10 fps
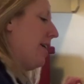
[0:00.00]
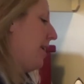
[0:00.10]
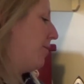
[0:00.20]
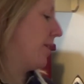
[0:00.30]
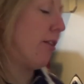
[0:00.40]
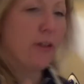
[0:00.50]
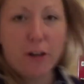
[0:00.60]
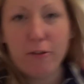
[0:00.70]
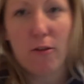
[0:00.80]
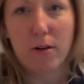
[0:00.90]
it was a
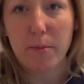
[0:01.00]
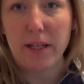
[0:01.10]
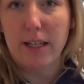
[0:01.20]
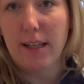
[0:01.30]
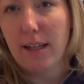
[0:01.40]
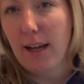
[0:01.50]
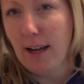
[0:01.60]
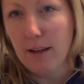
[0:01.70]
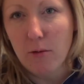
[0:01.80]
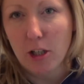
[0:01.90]
34-minute
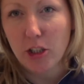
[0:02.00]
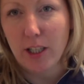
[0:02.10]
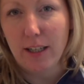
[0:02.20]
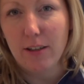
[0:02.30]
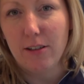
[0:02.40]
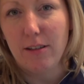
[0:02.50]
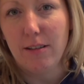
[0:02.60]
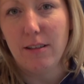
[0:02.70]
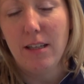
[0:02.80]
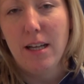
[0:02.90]
hand wash
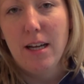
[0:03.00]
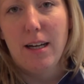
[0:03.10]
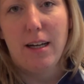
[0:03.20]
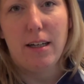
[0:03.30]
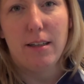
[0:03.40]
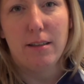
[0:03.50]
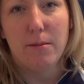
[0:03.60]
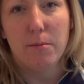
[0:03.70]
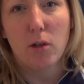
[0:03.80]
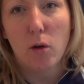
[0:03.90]
cycle,
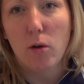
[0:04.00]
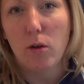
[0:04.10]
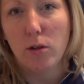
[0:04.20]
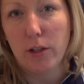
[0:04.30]
cold,